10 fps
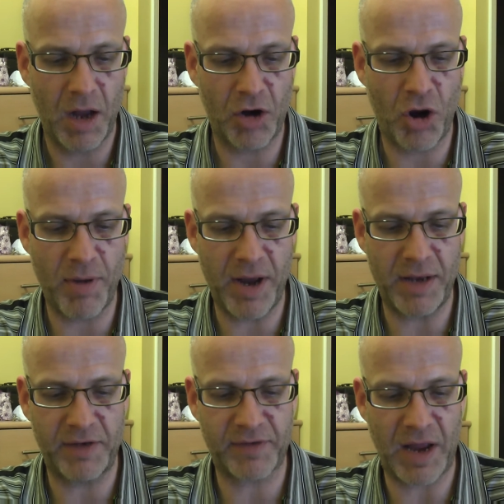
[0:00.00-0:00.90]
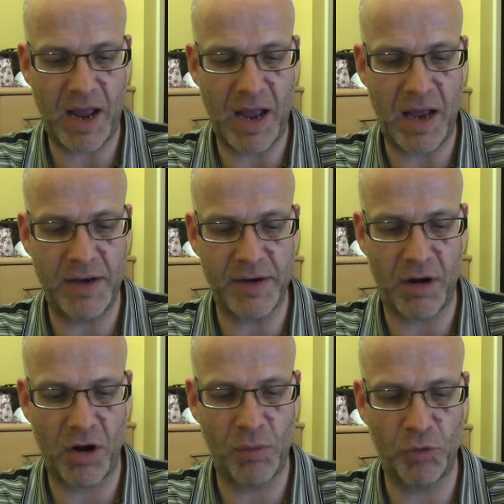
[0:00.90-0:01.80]
comment and
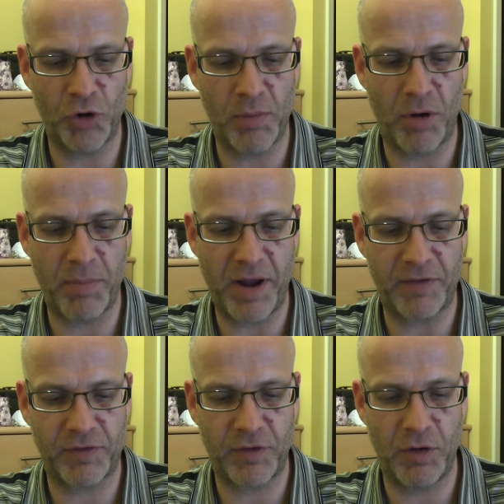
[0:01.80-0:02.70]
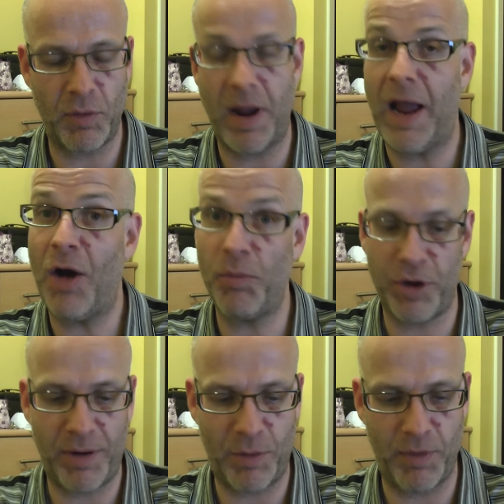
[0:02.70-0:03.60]
I will do my best to help
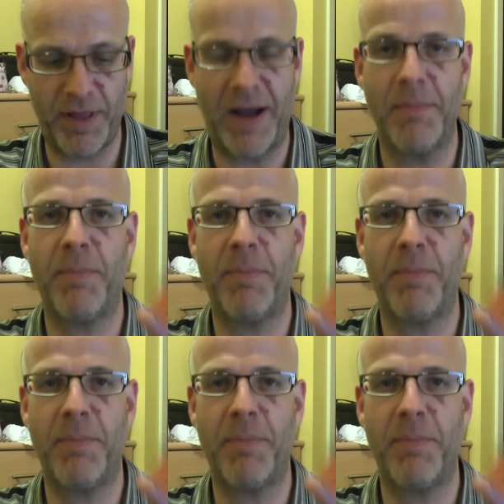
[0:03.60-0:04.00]
you out with that.